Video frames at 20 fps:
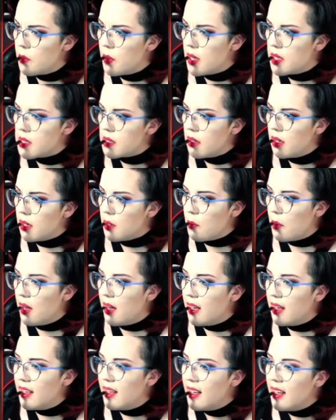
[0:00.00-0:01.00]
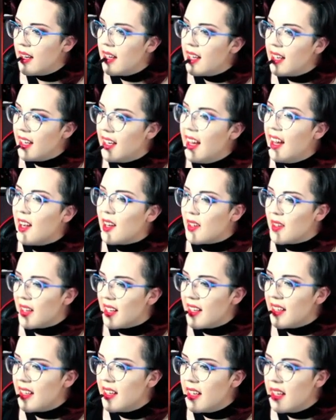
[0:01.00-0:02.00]
the best lullaby. Yeah,
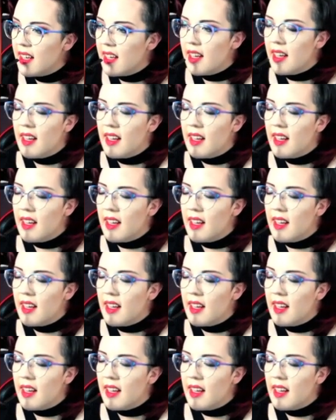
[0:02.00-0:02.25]
right?